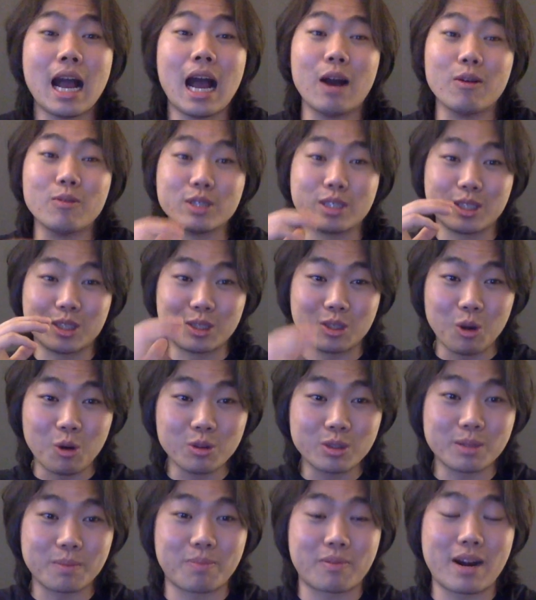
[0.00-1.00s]
I was
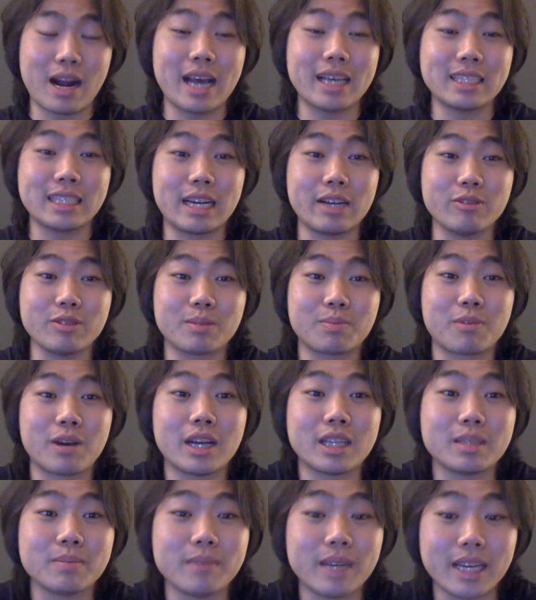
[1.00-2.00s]
so surprised that it was
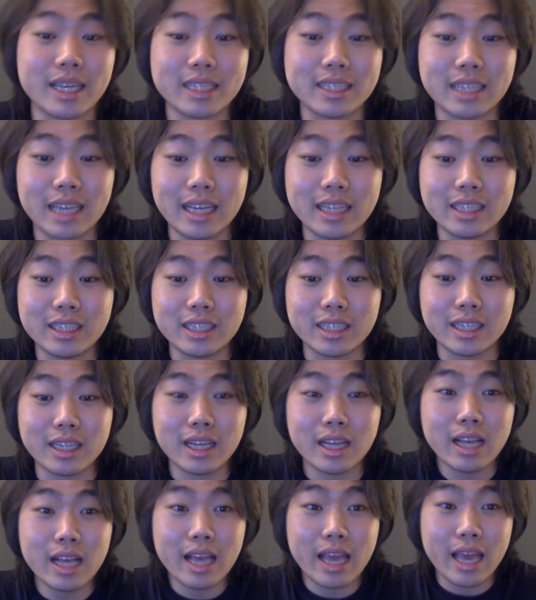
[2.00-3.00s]
brought to my
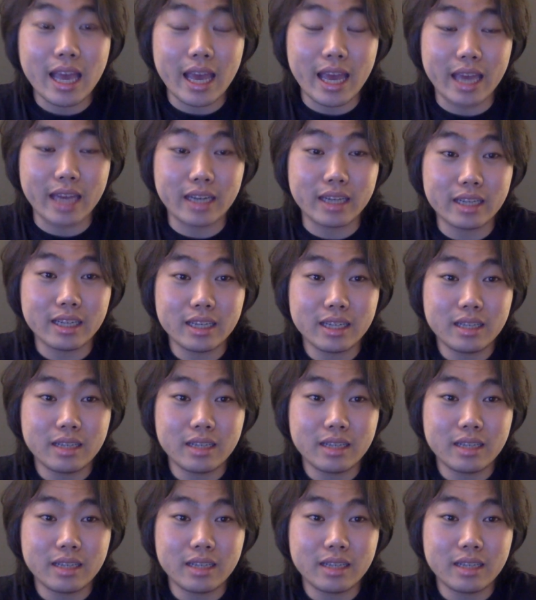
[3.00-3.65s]
attention, and